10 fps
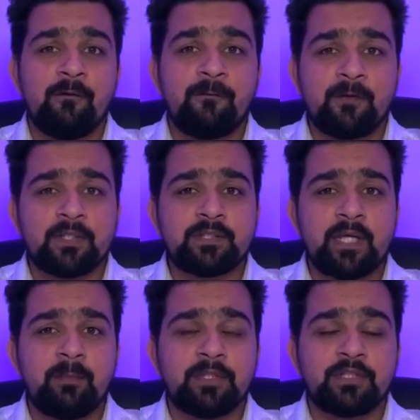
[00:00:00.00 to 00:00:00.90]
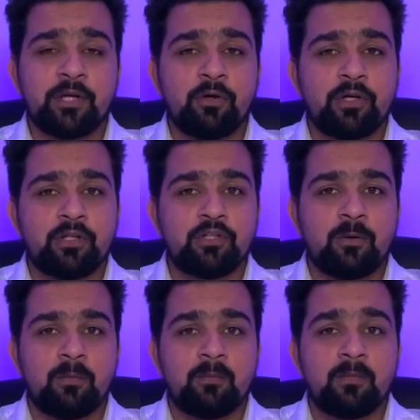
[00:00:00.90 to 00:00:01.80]
first cybersecurity
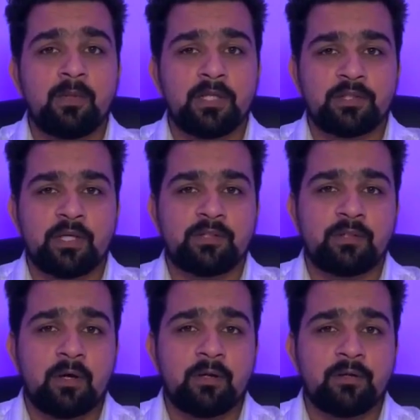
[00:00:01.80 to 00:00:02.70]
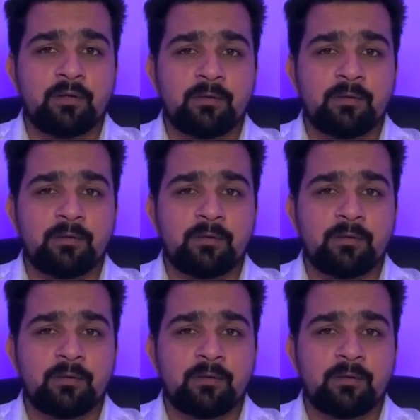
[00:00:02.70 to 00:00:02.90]
job. Let's get started.